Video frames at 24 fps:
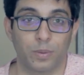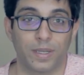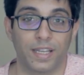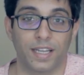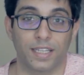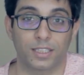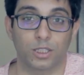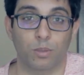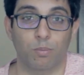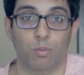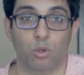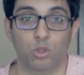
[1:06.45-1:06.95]
way
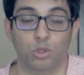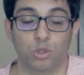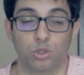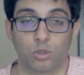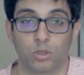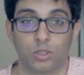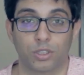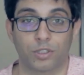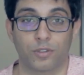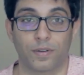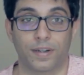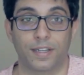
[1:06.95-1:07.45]
as opposed to
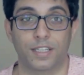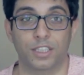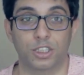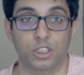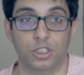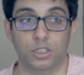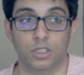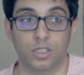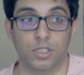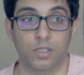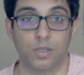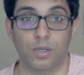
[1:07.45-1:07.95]
the
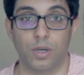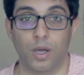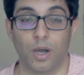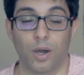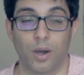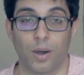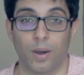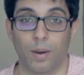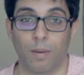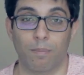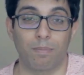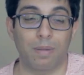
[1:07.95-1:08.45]

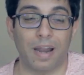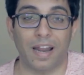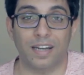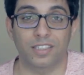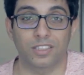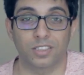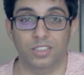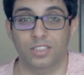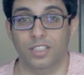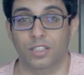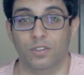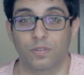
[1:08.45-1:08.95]
traditional
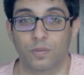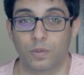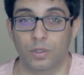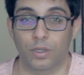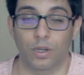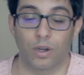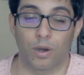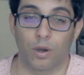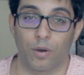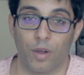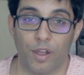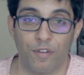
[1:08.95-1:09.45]
planners that
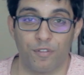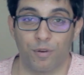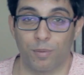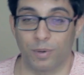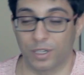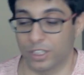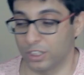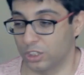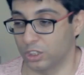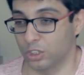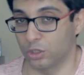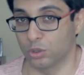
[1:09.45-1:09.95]

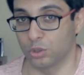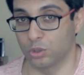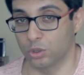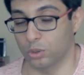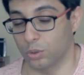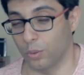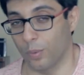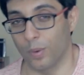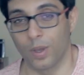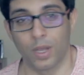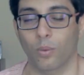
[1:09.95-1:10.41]
everybody is used to.